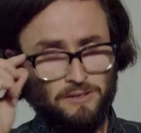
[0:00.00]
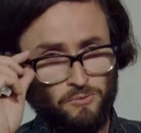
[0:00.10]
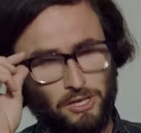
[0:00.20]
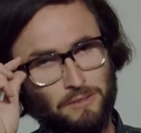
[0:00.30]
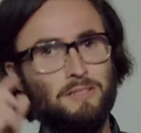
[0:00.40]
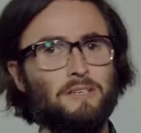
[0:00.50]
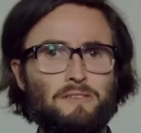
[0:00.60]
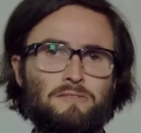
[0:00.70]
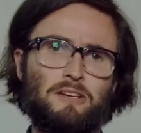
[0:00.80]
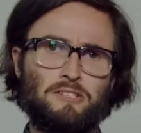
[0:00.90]
Well,
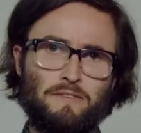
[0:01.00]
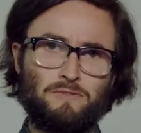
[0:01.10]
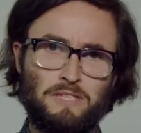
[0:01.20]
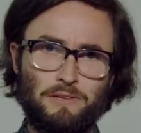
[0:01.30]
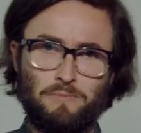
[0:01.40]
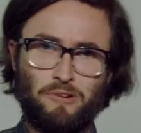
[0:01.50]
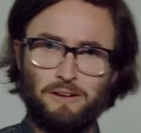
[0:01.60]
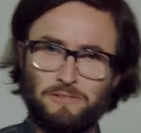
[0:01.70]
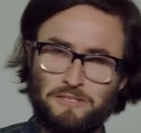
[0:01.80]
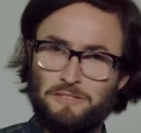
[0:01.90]
you actually have to tell the
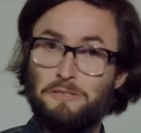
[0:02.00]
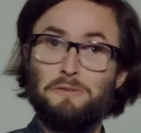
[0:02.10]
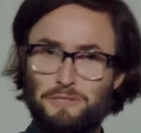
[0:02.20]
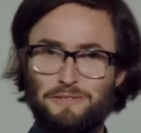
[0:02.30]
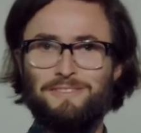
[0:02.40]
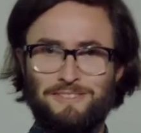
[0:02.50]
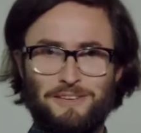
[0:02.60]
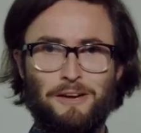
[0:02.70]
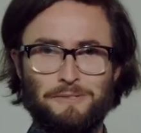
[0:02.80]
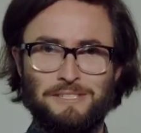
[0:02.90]
browser to use the
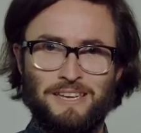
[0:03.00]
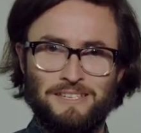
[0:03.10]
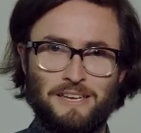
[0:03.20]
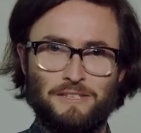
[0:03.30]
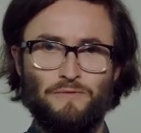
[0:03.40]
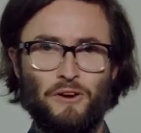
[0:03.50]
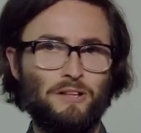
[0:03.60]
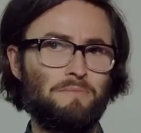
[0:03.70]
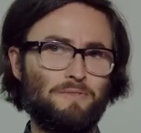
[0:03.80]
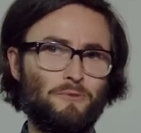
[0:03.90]
styles CSS
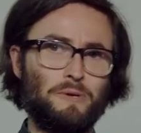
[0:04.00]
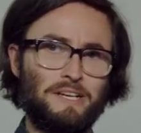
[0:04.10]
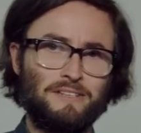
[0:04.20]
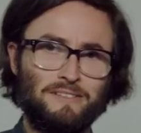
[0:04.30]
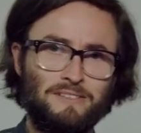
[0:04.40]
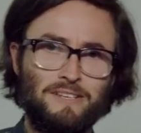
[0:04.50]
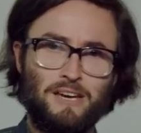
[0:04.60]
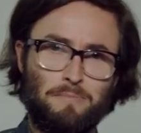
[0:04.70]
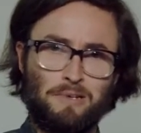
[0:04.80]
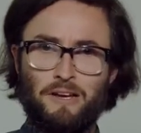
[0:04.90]
file before it can
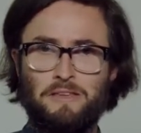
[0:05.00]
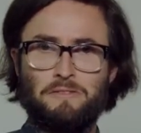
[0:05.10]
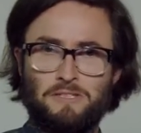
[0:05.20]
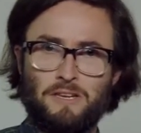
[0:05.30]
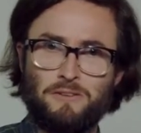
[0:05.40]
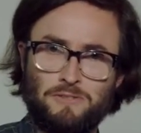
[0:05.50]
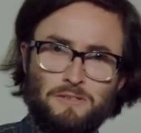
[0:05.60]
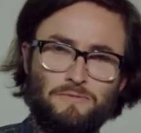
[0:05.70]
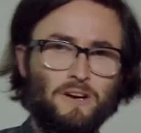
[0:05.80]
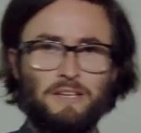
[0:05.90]
apply those styles to
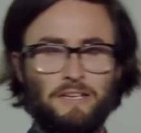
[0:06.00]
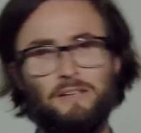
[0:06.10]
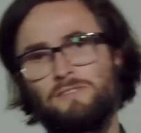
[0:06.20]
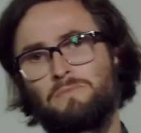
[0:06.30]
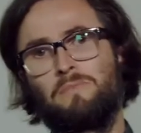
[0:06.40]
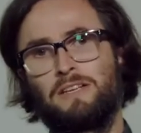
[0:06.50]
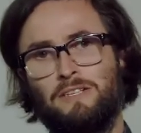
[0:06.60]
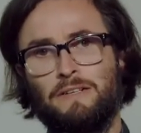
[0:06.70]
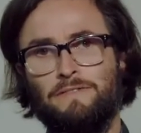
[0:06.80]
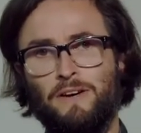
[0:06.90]
your file. It can't just
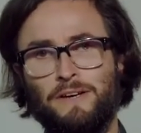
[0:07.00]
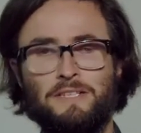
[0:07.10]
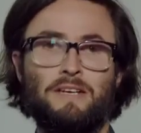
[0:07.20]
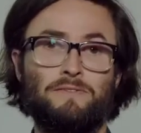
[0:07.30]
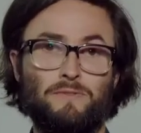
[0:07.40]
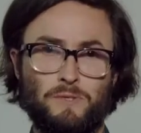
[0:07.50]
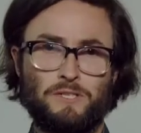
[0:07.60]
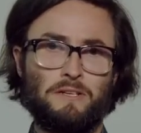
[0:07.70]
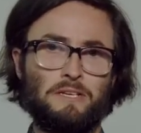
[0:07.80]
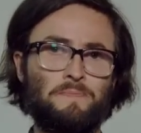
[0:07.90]
magically find it,
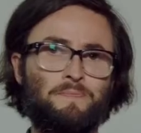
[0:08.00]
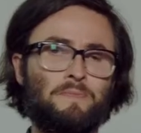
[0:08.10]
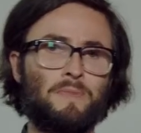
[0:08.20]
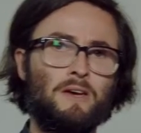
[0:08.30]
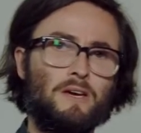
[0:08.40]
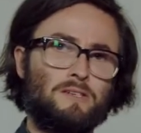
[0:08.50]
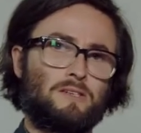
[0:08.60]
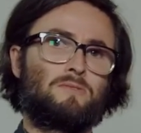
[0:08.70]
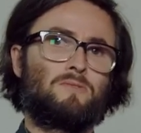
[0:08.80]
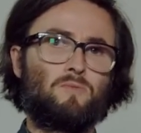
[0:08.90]
unfortunately.
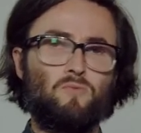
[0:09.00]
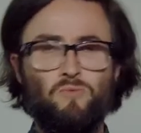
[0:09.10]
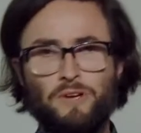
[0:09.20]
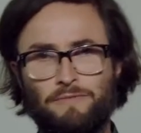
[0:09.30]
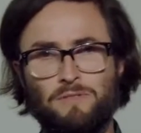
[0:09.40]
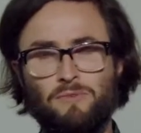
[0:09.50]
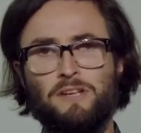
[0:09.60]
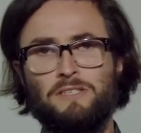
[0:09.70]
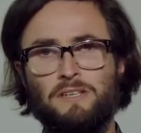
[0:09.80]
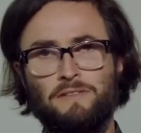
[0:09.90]
So we have to
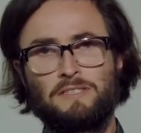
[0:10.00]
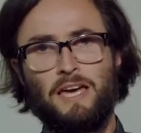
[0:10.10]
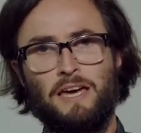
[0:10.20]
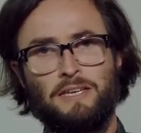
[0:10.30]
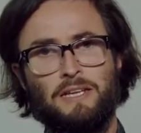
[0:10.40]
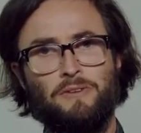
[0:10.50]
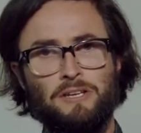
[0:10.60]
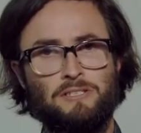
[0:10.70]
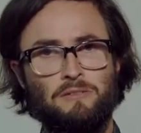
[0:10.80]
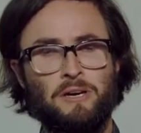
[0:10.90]
write another tag in our
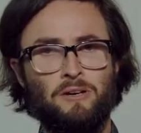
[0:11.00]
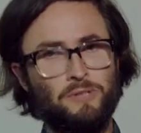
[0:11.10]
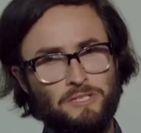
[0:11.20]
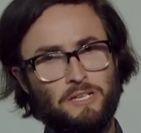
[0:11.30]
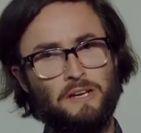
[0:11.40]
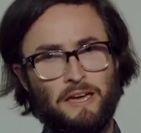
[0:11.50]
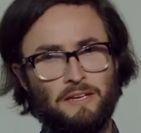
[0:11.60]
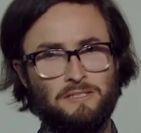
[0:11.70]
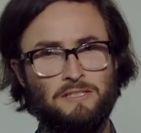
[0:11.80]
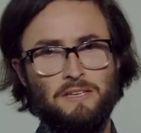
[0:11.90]
HTML which
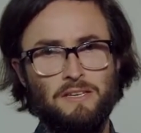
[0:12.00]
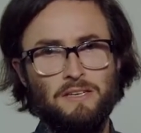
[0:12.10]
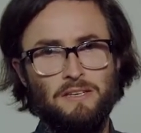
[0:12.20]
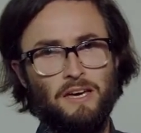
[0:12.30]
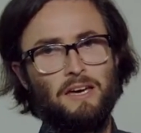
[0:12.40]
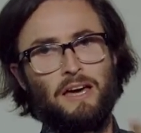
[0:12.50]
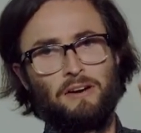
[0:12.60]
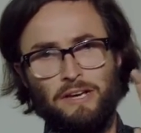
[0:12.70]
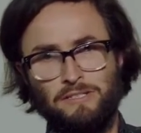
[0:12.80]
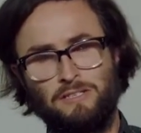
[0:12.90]
connects
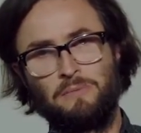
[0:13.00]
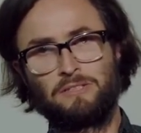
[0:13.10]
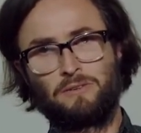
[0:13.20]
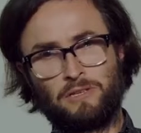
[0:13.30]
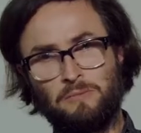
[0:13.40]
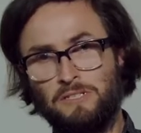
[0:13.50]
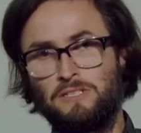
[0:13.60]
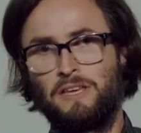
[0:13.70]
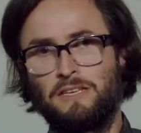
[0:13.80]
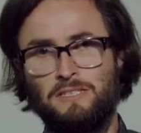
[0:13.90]
our HTML document
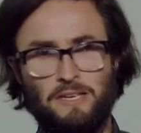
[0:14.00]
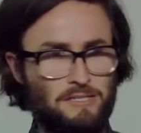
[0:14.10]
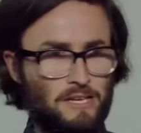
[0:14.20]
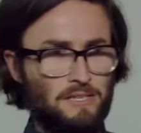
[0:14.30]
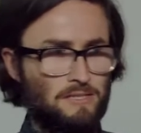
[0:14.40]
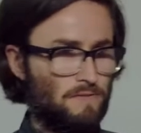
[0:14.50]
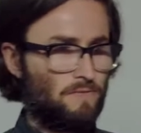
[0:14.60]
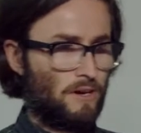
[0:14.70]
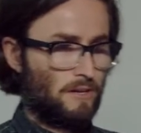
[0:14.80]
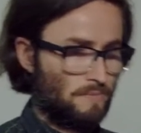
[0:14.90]
to that CSS
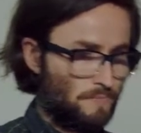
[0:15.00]
file.